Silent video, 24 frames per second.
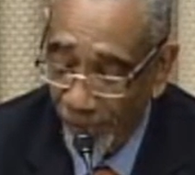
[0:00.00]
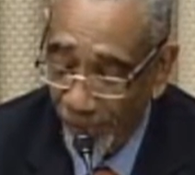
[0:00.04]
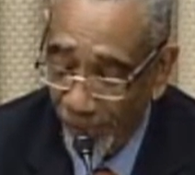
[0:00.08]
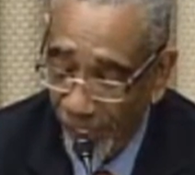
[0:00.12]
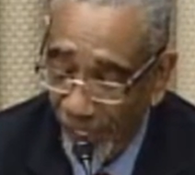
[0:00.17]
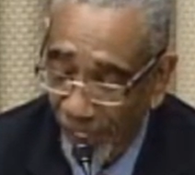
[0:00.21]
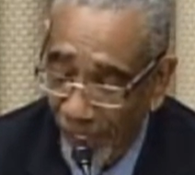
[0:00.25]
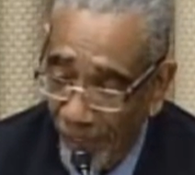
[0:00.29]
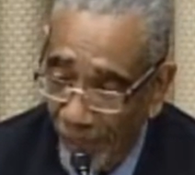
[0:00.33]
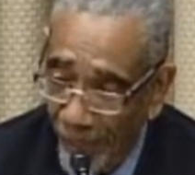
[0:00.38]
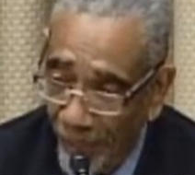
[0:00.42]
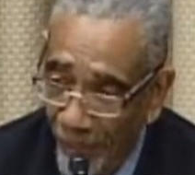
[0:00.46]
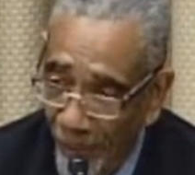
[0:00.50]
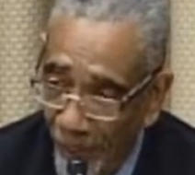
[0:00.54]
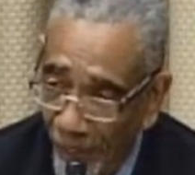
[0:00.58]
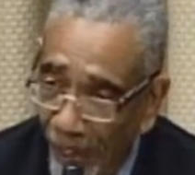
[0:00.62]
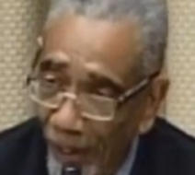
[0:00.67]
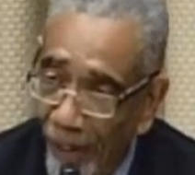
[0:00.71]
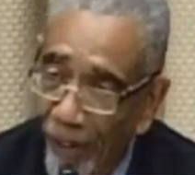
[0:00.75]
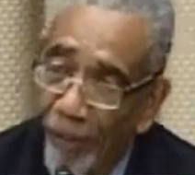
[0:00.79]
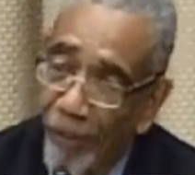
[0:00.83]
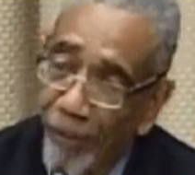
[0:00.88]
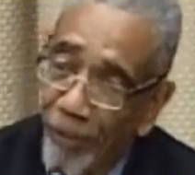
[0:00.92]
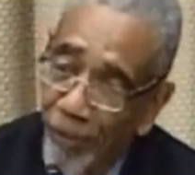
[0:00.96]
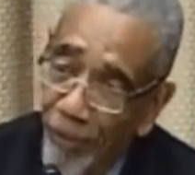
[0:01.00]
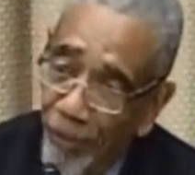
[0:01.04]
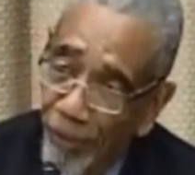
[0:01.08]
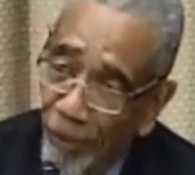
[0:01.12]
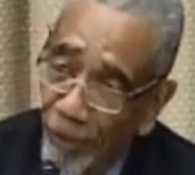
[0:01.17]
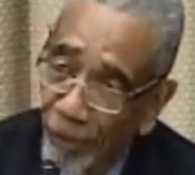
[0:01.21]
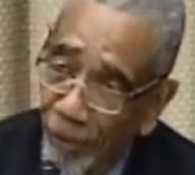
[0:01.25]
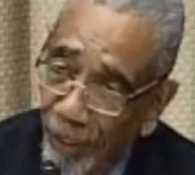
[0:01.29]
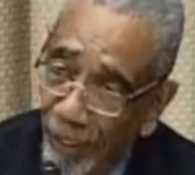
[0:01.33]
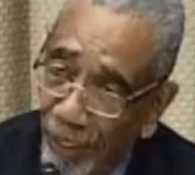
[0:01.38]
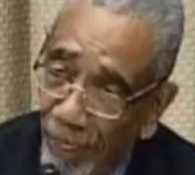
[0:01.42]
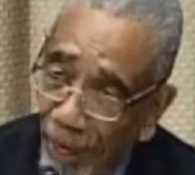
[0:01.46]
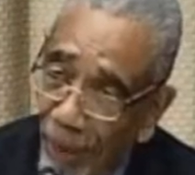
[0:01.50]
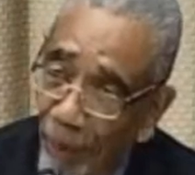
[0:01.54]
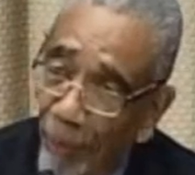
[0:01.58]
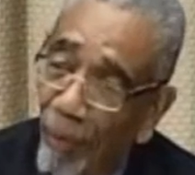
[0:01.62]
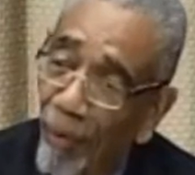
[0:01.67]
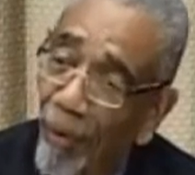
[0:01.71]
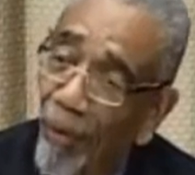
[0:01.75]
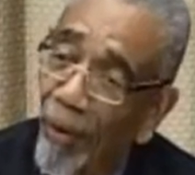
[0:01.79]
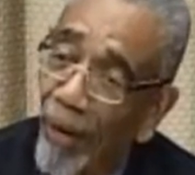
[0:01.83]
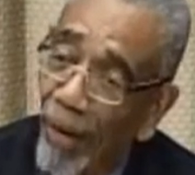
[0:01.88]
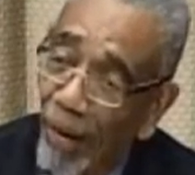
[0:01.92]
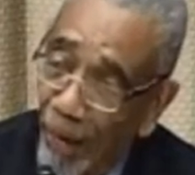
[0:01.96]
time. You see, I'm
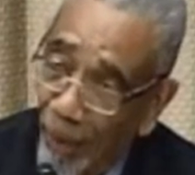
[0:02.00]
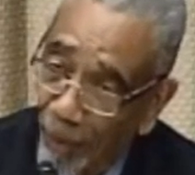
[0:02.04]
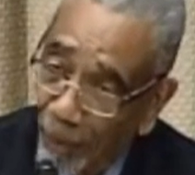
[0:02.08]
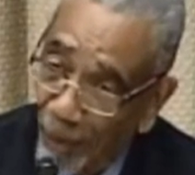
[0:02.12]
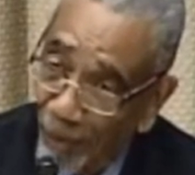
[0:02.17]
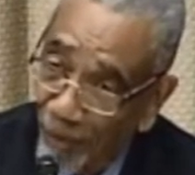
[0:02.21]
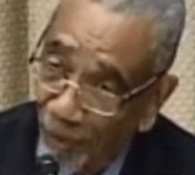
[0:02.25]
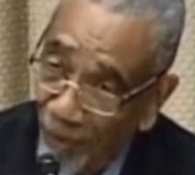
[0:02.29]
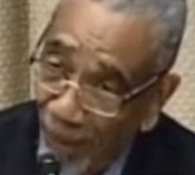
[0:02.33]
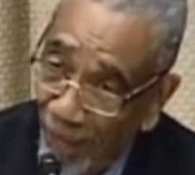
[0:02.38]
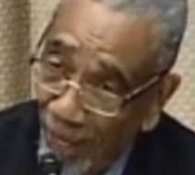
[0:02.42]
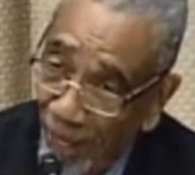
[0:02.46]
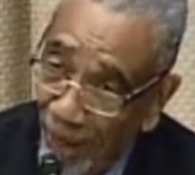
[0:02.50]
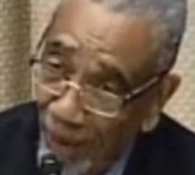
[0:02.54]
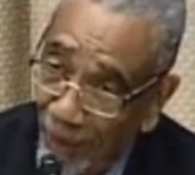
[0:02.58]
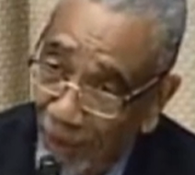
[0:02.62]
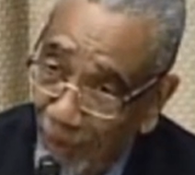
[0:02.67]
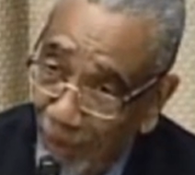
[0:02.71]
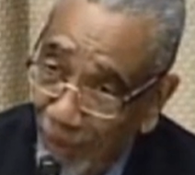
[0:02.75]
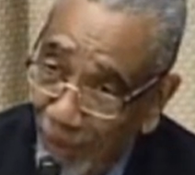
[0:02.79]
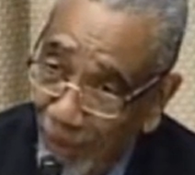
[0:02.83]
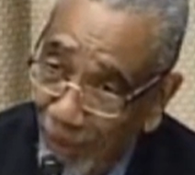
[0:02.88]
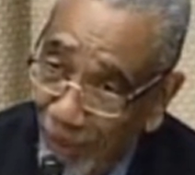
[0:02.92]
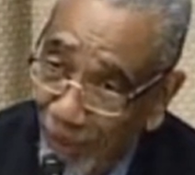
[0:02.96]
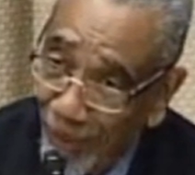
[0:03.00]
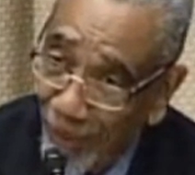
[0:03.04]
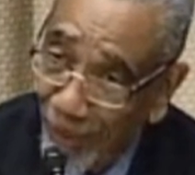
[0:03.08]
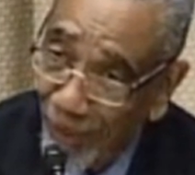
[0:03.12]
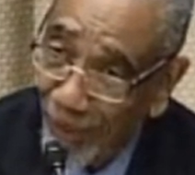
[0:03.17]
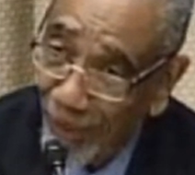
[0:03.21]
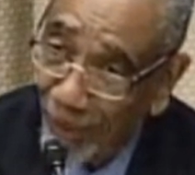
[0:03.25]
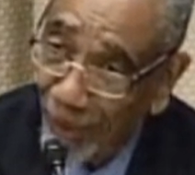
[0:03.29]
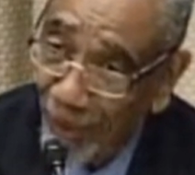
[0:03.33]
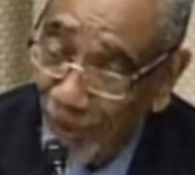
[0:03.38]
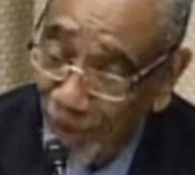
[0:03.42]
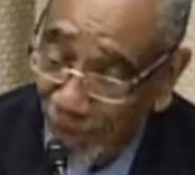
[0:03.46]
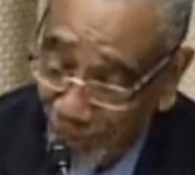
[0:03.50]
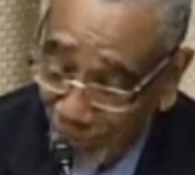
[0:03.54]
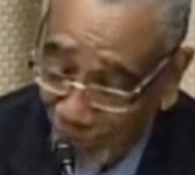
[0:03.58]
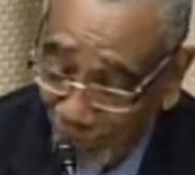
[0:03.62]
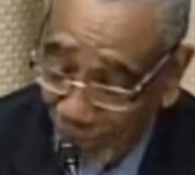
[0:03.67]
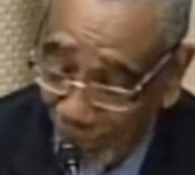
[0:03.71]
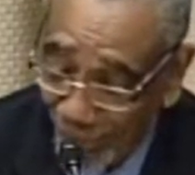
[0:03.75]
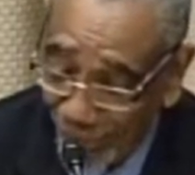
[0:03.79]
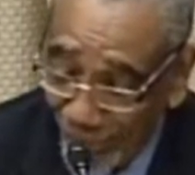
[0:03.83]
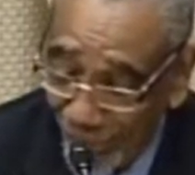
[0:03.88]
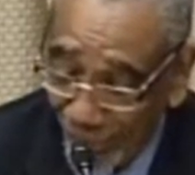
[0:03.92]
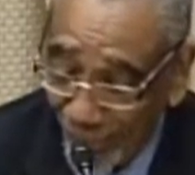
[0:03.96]
a fan, Mr.
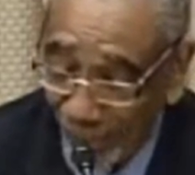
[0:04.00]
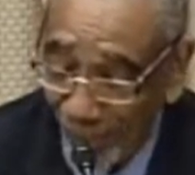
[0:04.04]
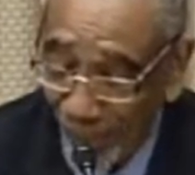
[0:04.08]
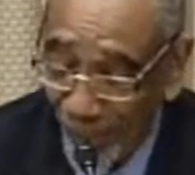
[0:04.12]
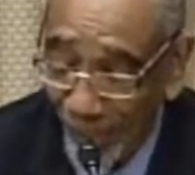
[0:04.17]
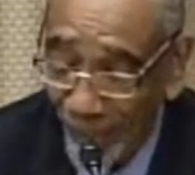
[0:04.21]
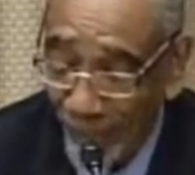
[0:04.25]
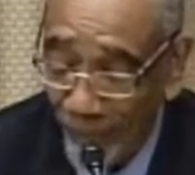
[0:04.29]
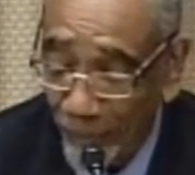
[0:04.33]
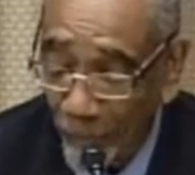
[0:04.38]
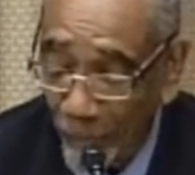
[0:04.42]
Secretary.